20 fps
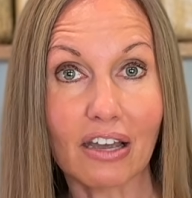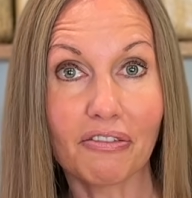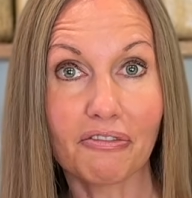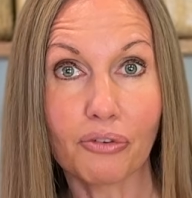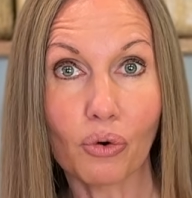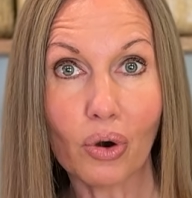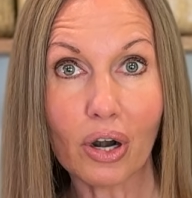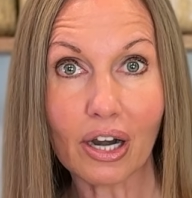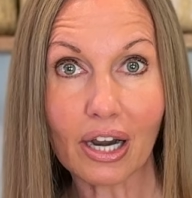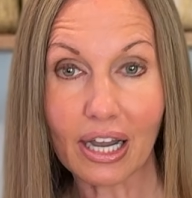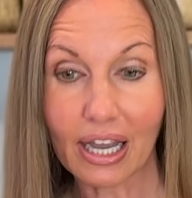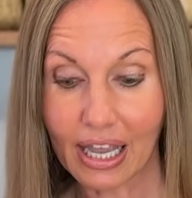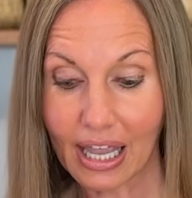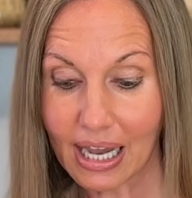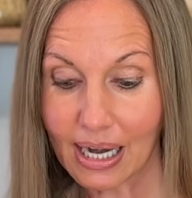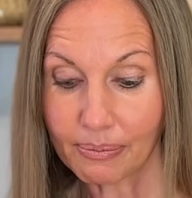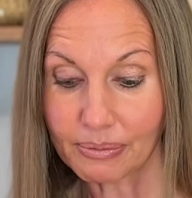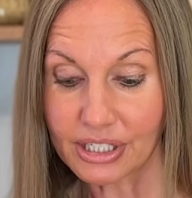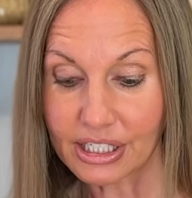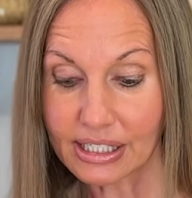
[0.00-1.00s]
a fork
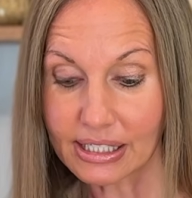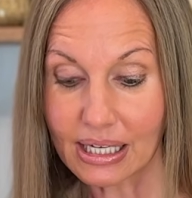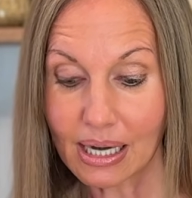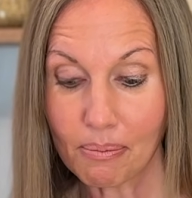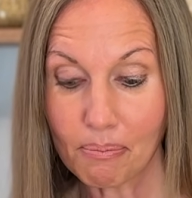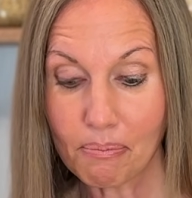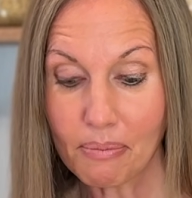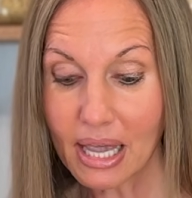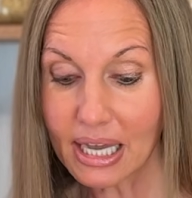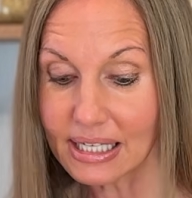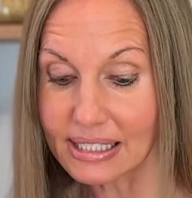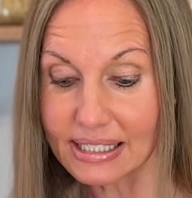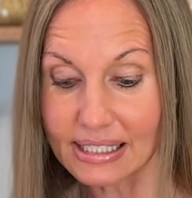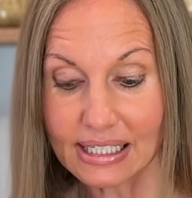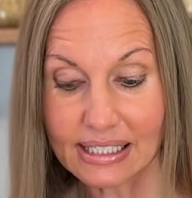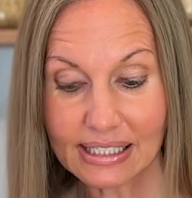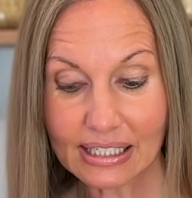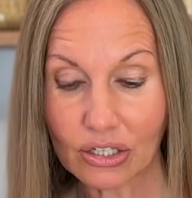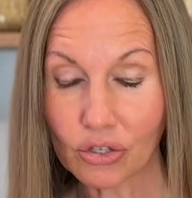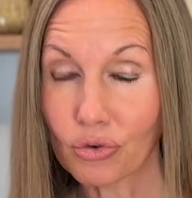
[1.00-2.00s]
and I'm just gonna mix
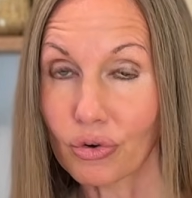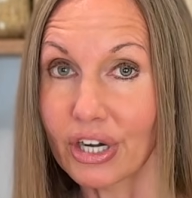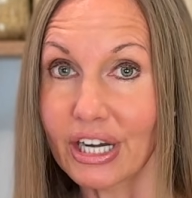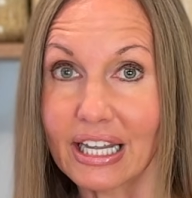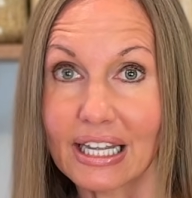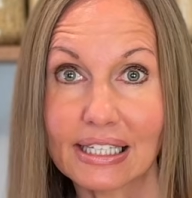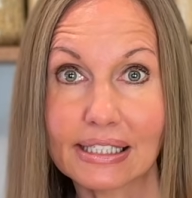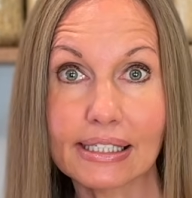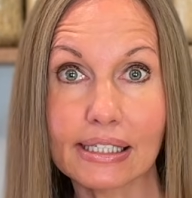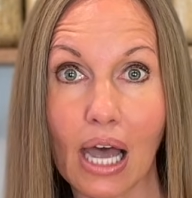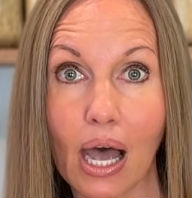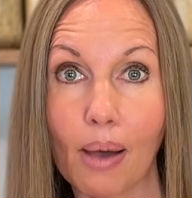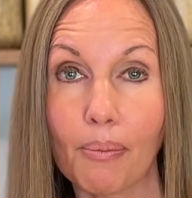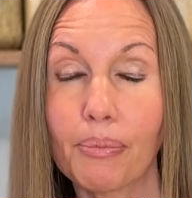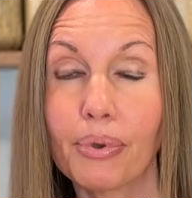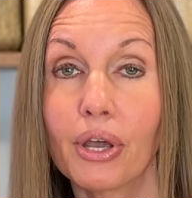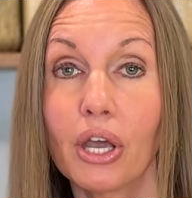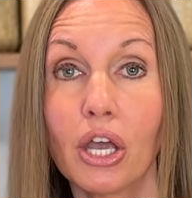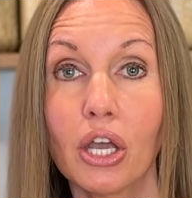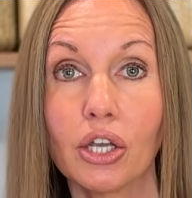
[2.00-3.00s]
these ingredients up.
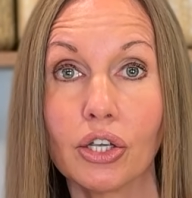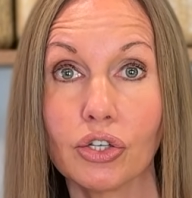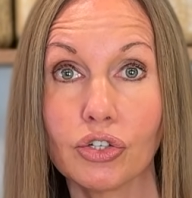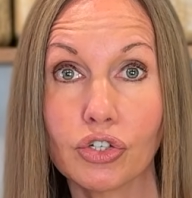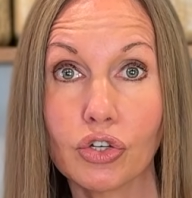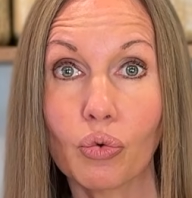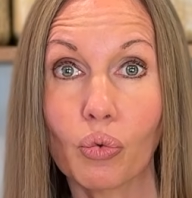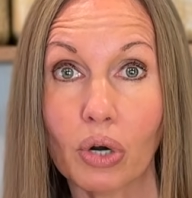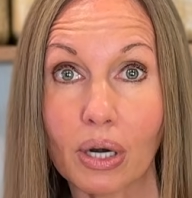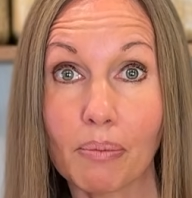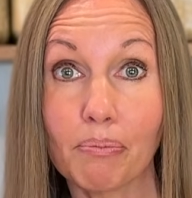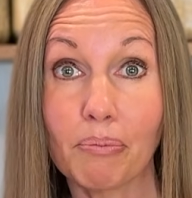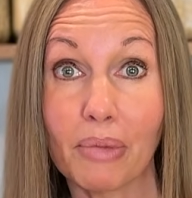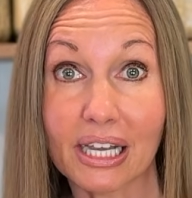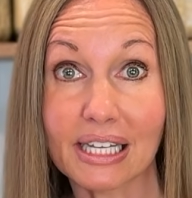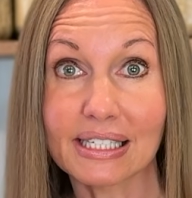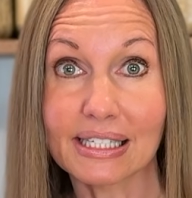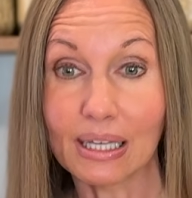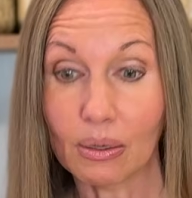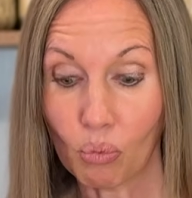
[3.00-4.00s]
You do wanna
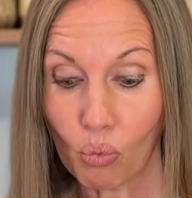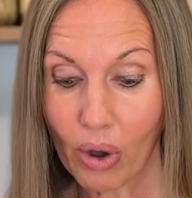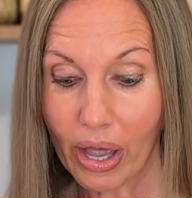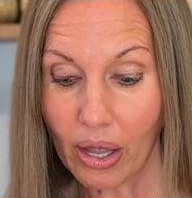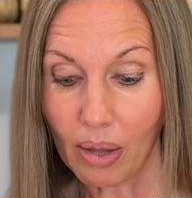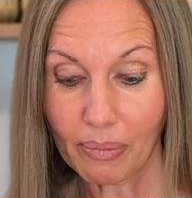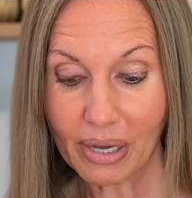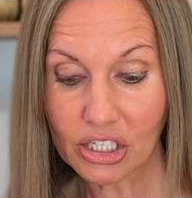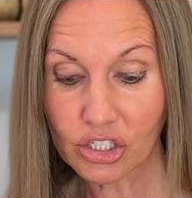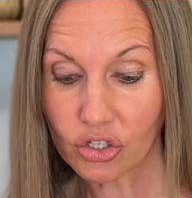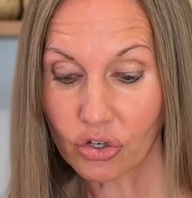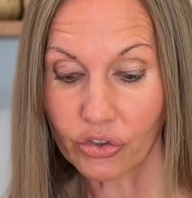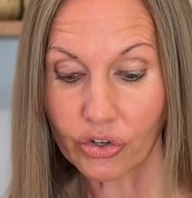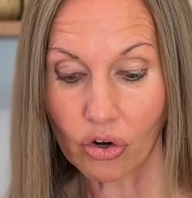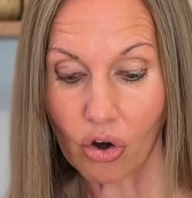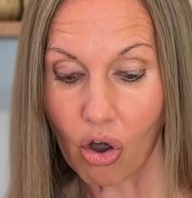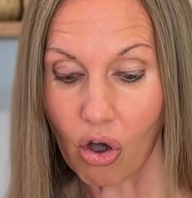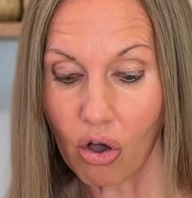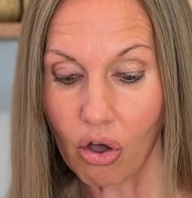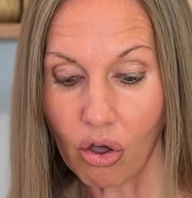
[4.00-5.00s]
mix them well, make sure
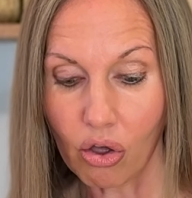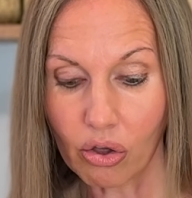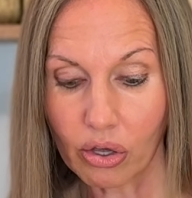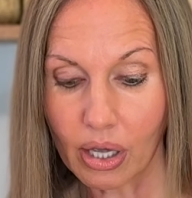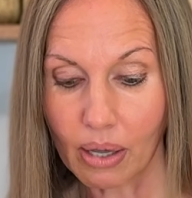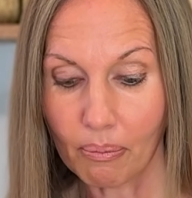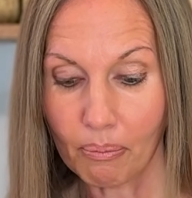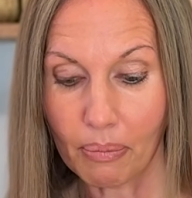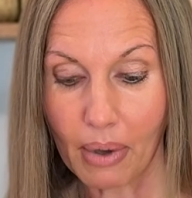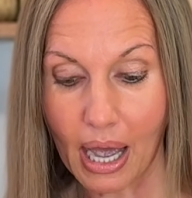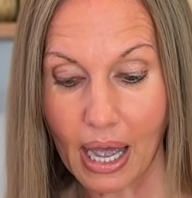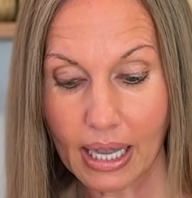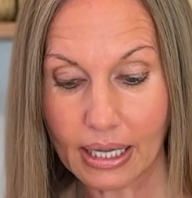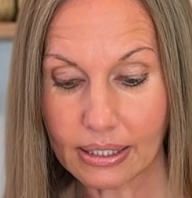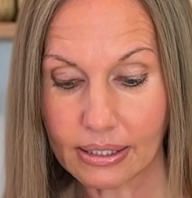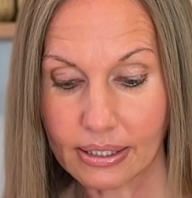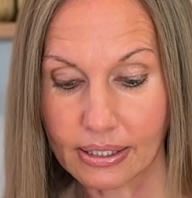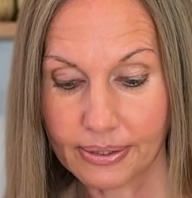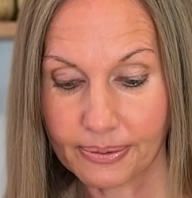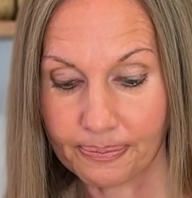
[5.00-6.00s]
they're all
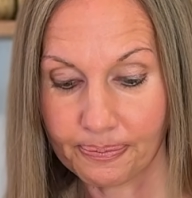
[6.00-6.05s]
combined.